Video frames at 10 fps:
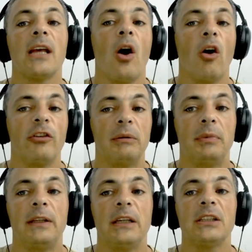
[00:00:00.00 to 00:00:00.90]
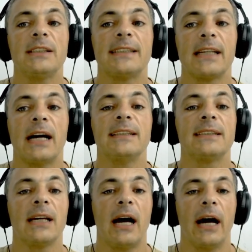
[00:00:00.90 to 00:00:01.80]
of repetition signs
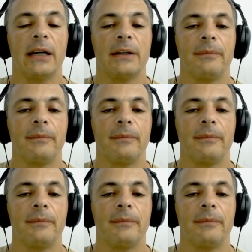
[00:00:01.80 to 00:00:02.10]
are.